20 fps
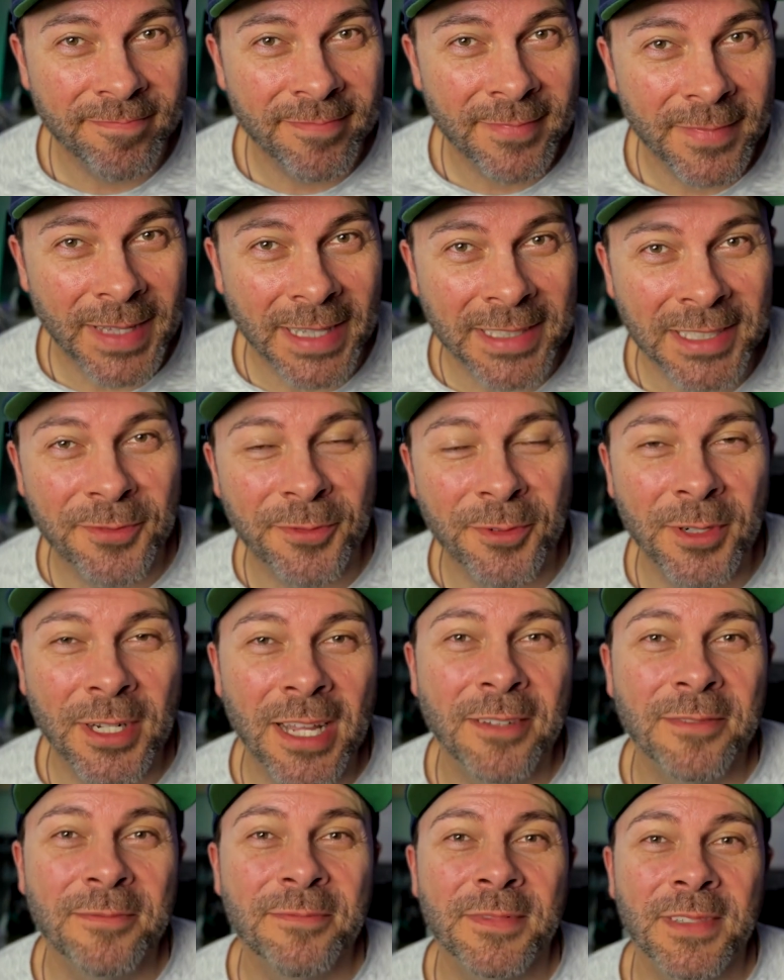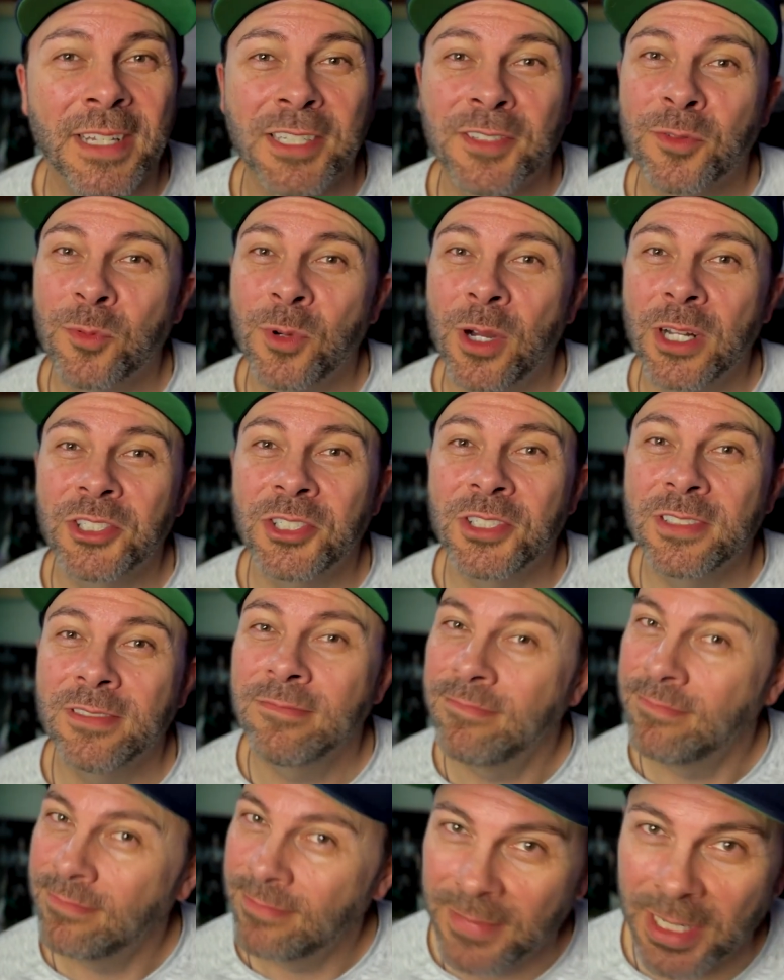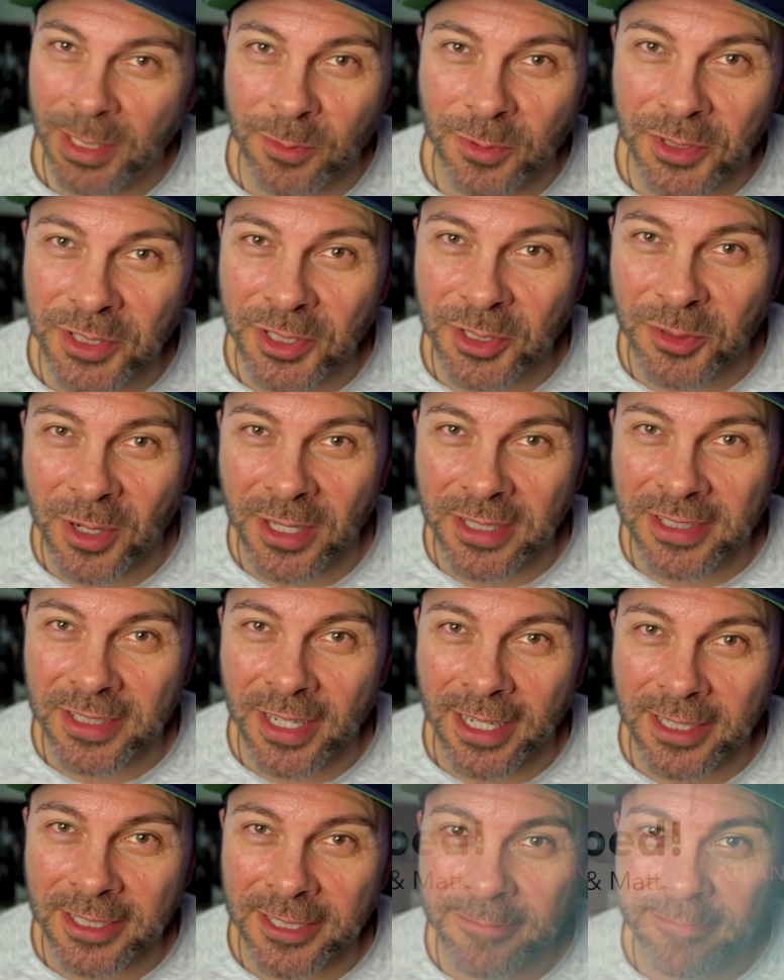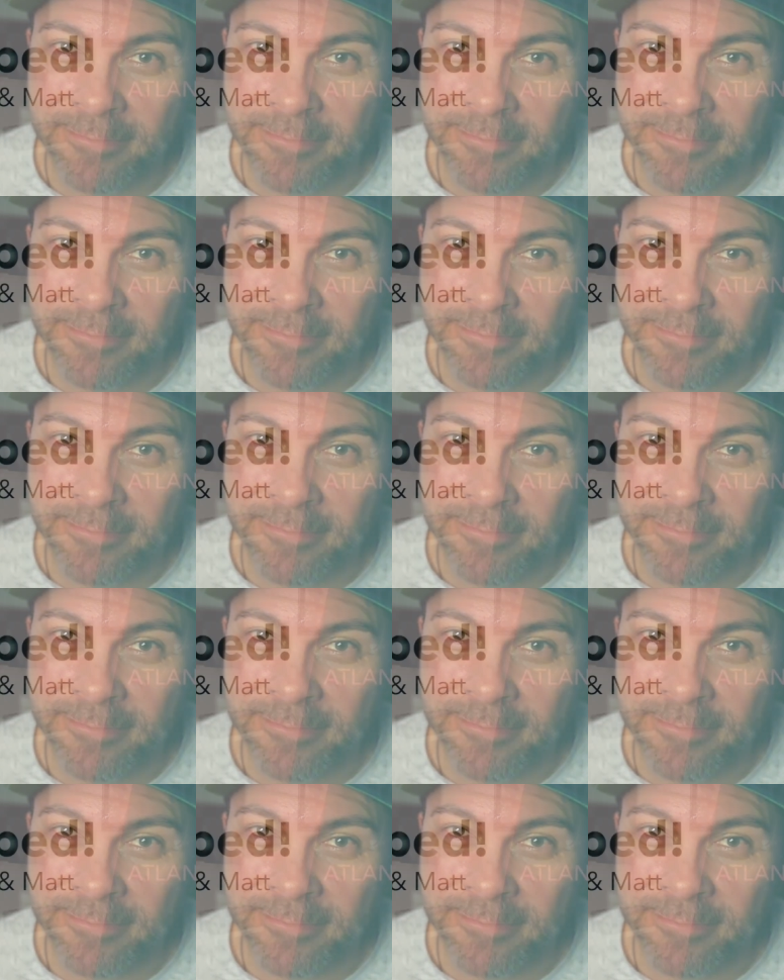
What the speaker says: That's it for now. Thanks for watching. And we'll see you on set.